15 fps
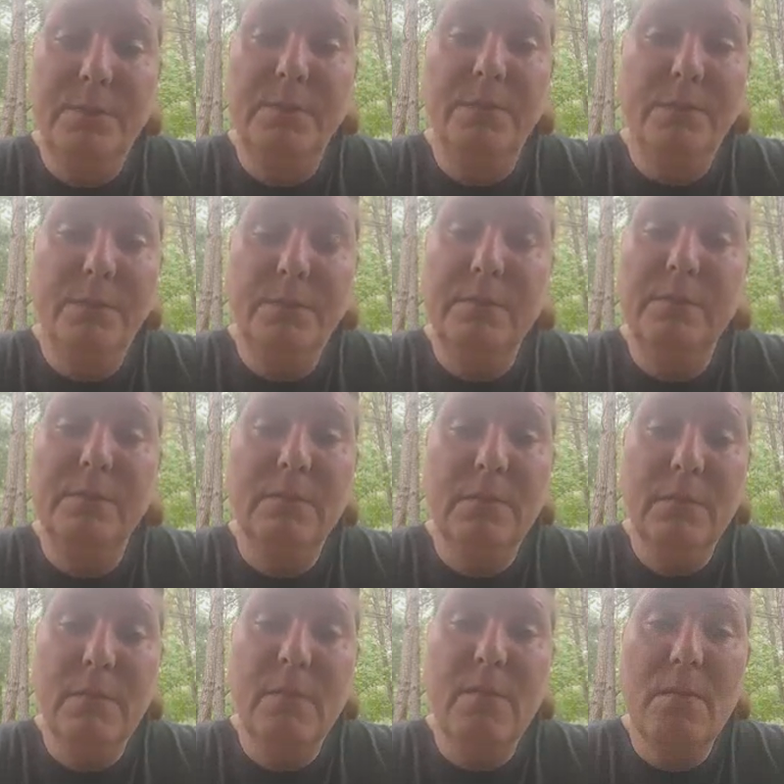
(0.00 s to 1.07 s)

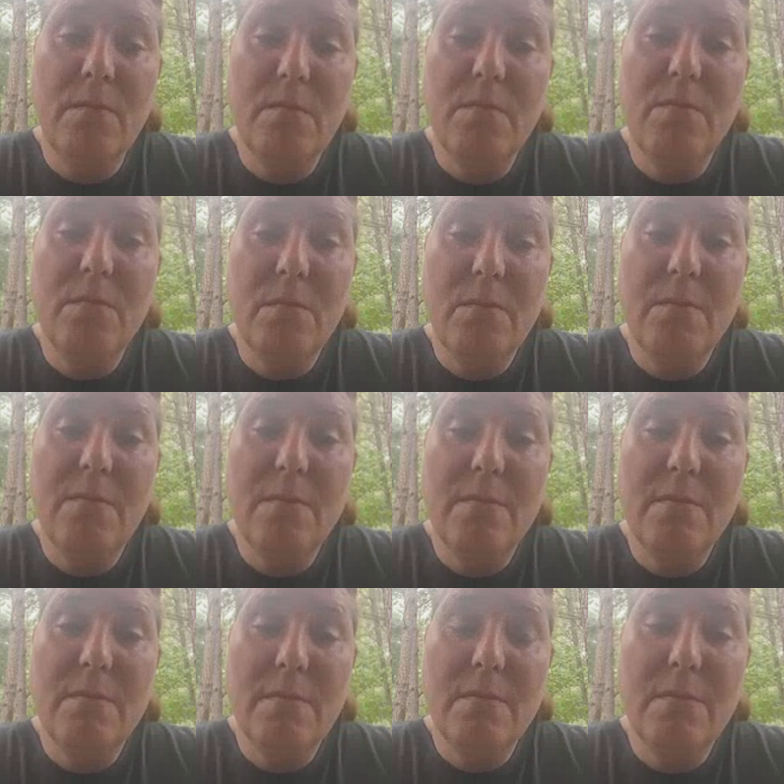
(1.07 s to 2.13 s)

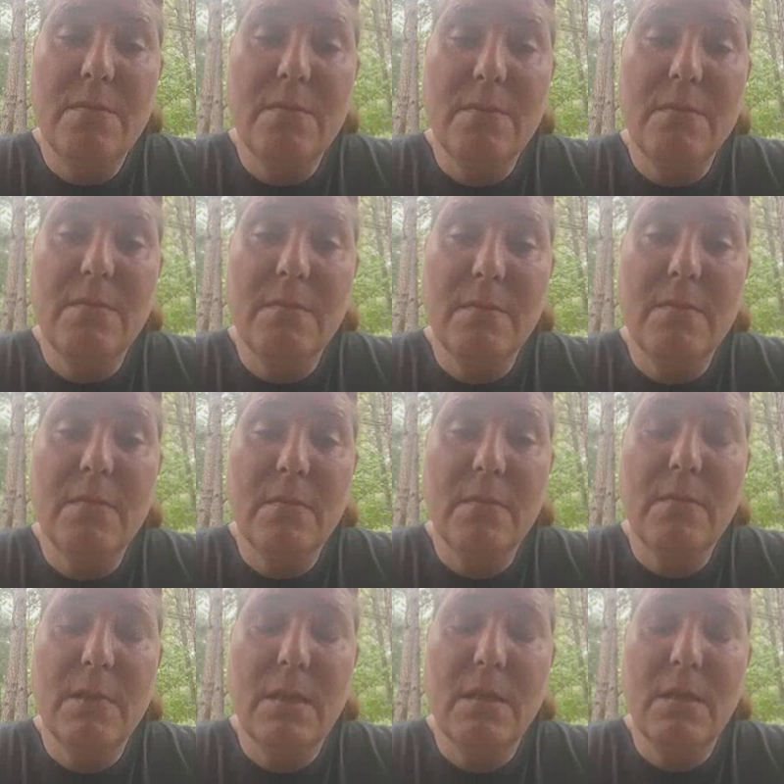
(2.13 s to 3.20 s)

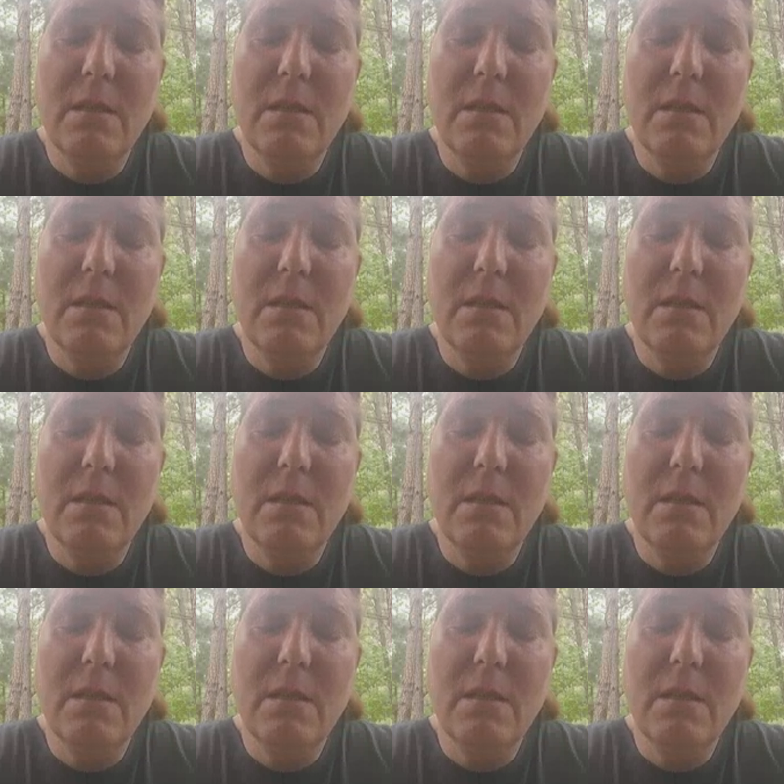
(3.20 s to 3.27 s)
(silence)